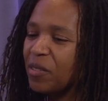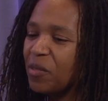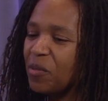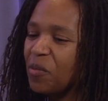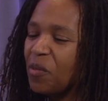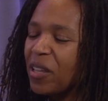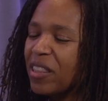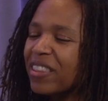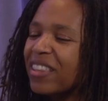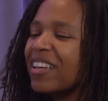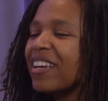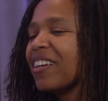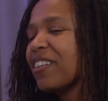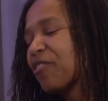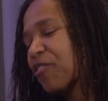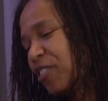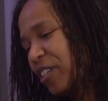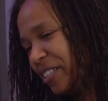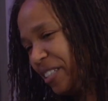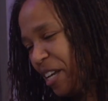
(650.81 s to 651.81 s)
One thing,
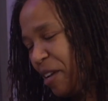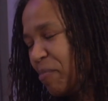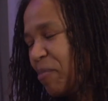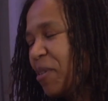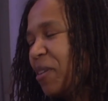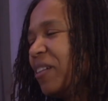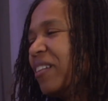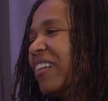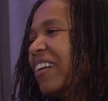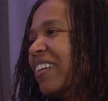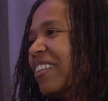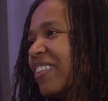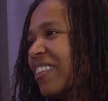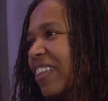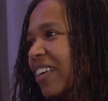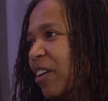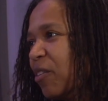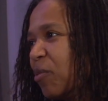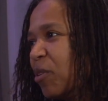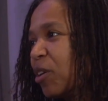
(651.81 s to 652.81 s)
for example,
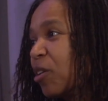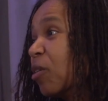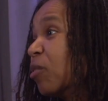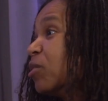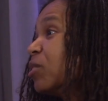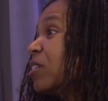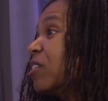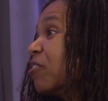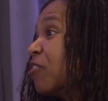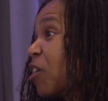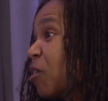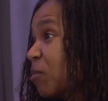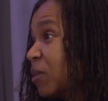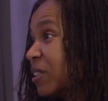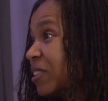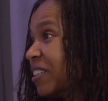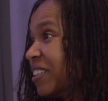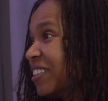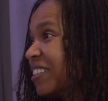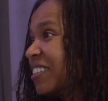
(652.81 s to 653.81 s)
they will go to the
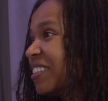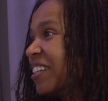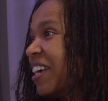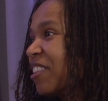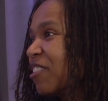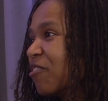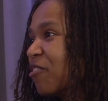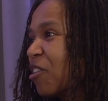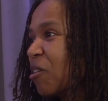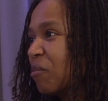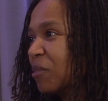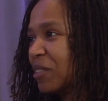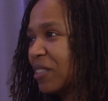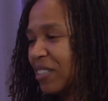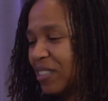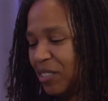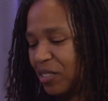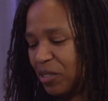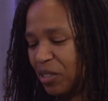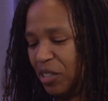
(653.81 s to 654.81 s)
pharmacist, and the
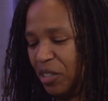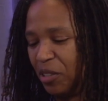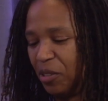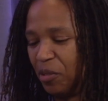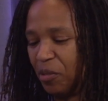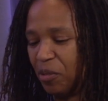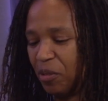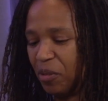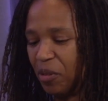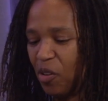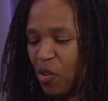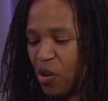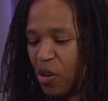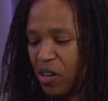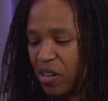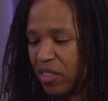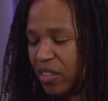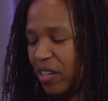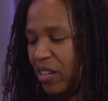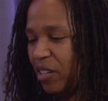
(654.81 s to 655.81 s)
pharmacist,
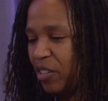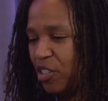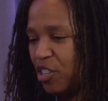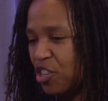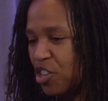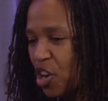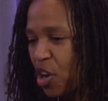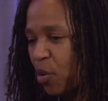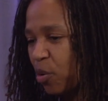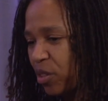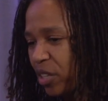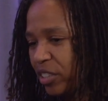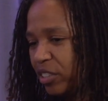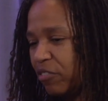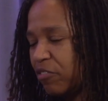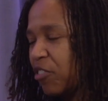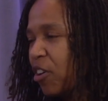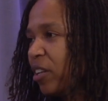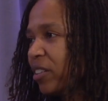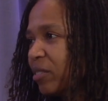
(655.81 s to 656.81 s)
or the
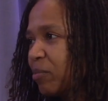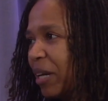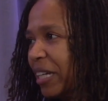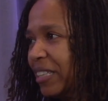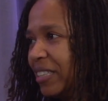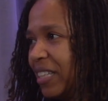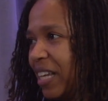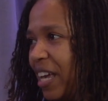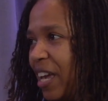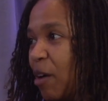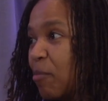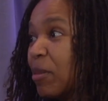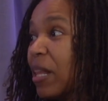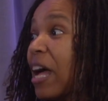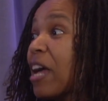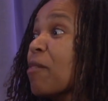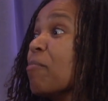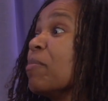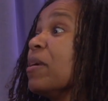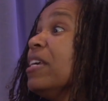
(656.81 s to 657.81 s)
default might say,
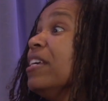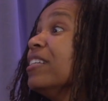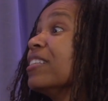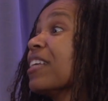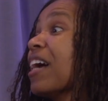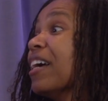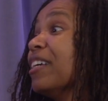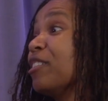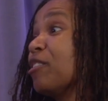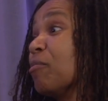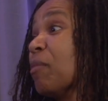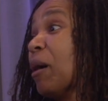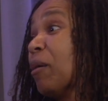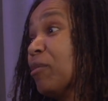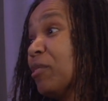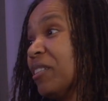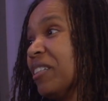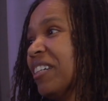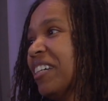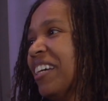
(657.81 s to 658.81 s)
apply a pea-sized
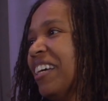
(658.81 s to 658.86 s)
amount.